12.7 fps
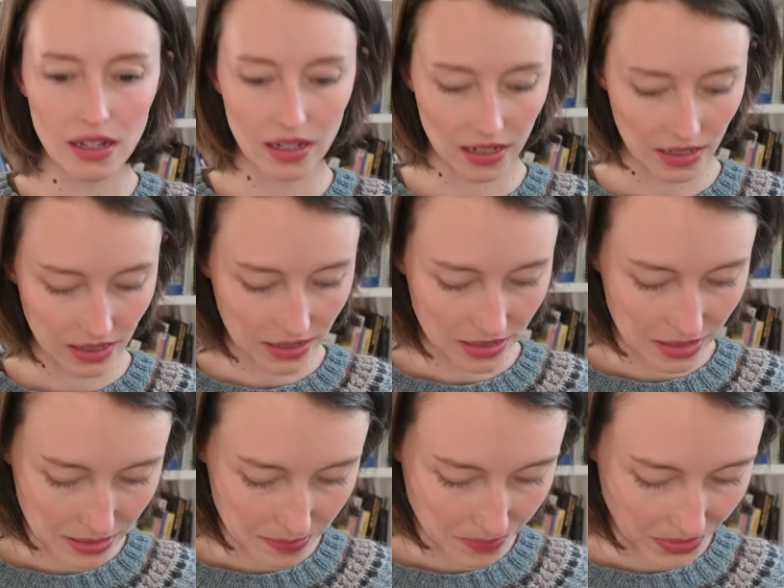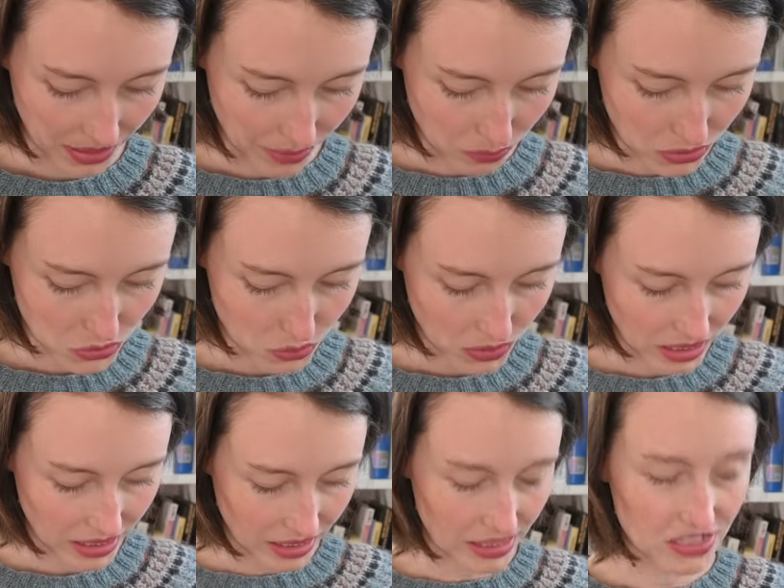And I was
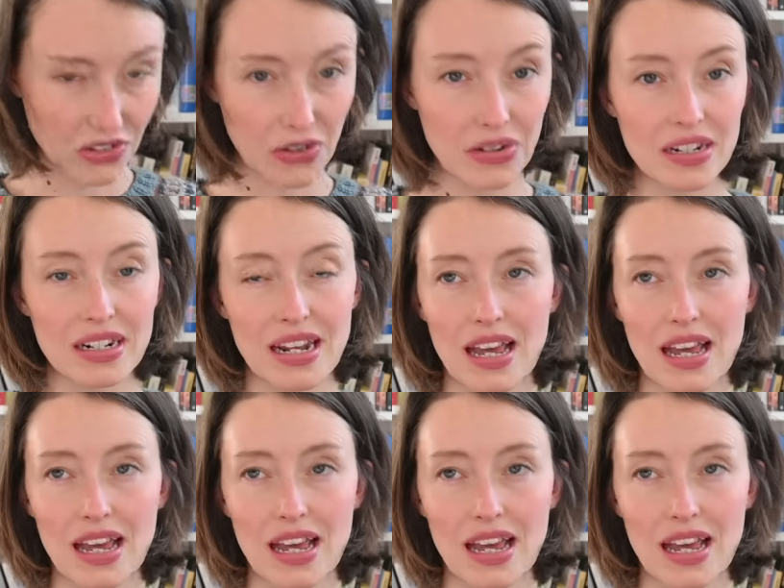really, I started